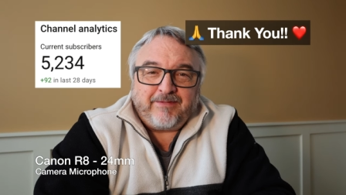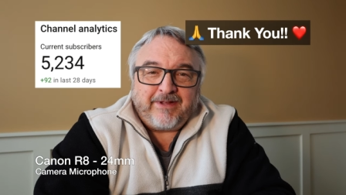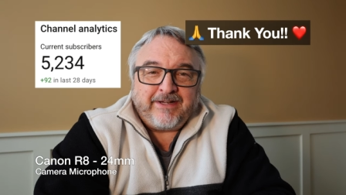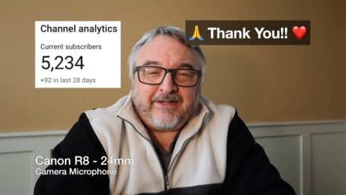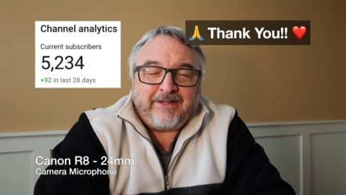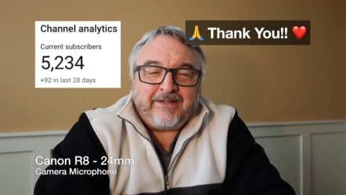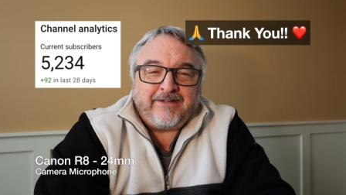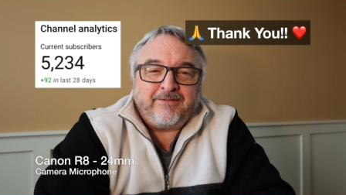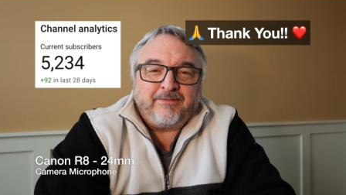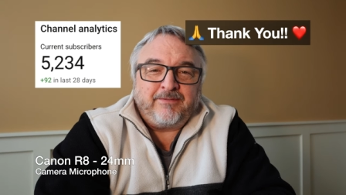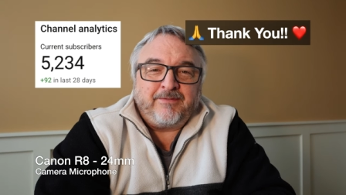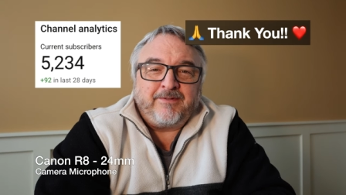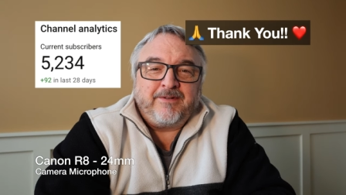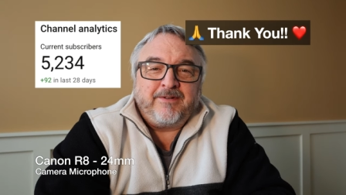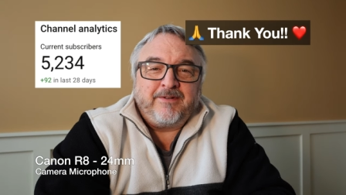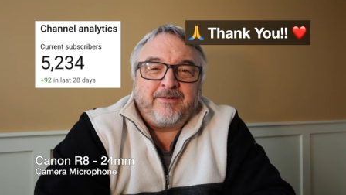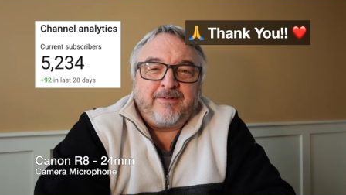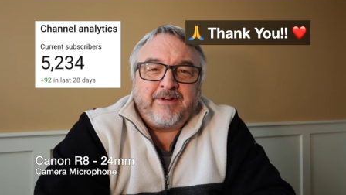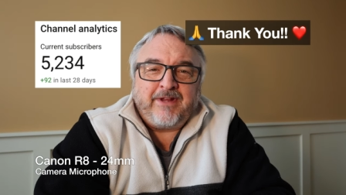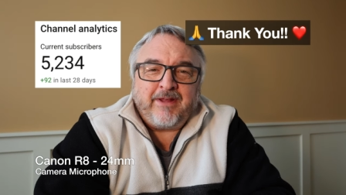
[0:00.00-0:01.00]
I need to
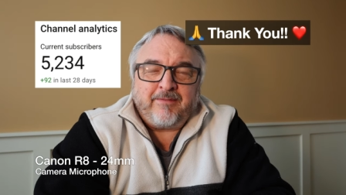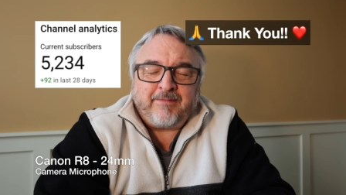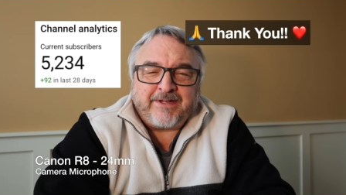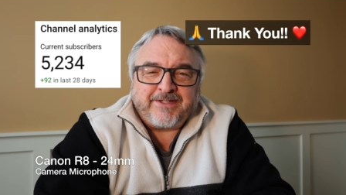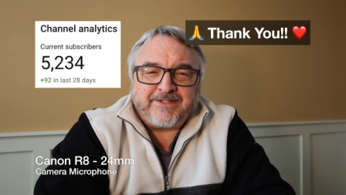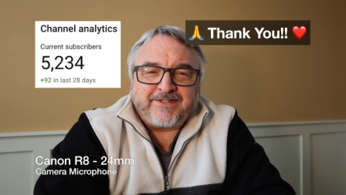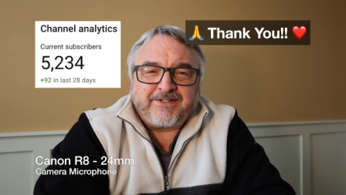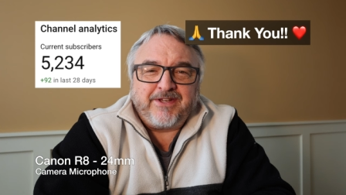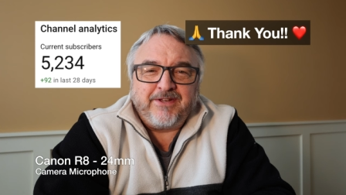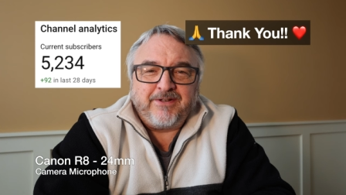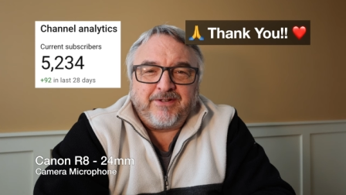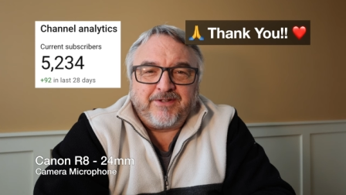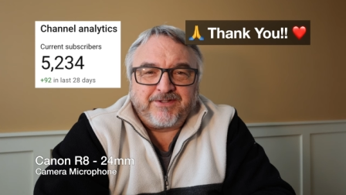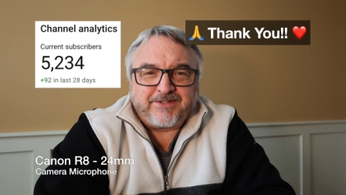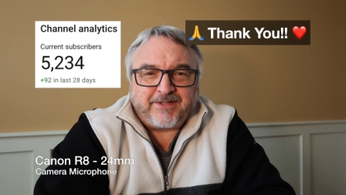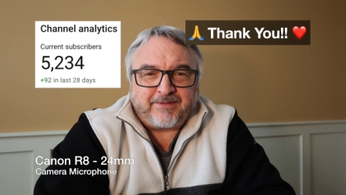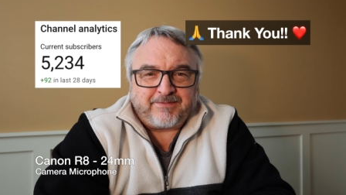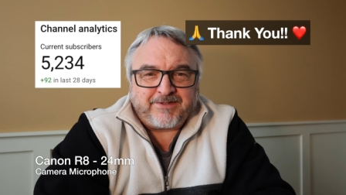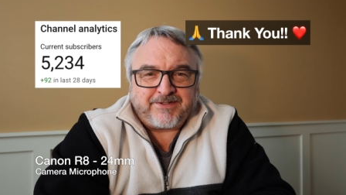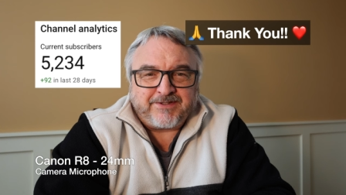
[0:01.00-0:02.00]
get my skills
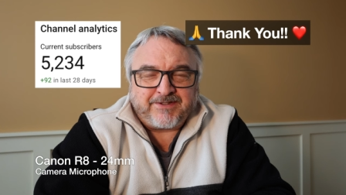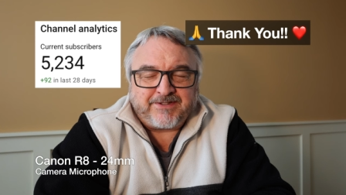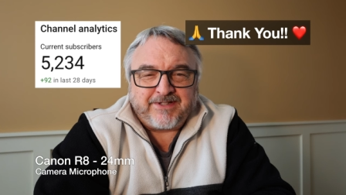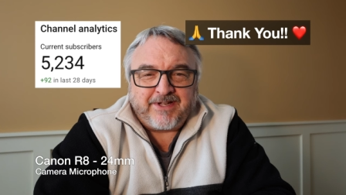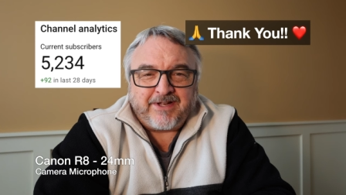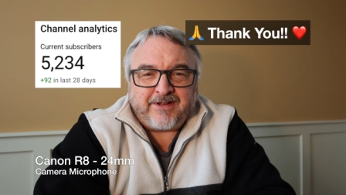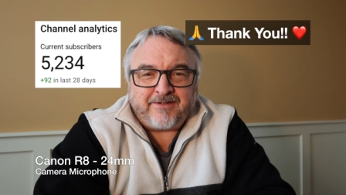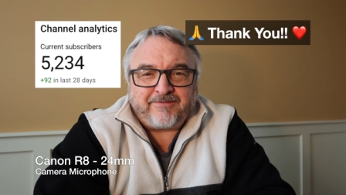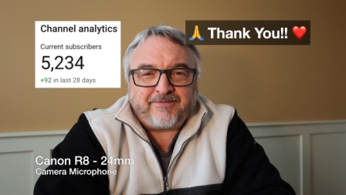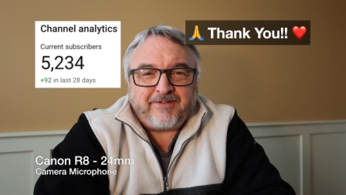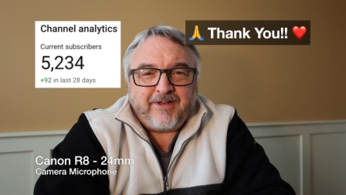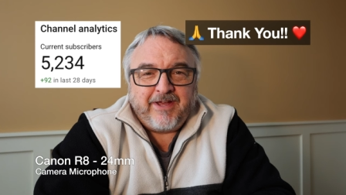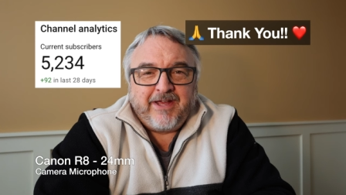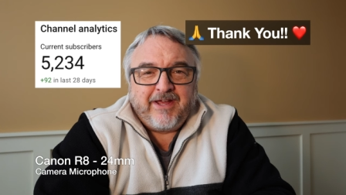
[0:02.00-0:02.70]
up to snuff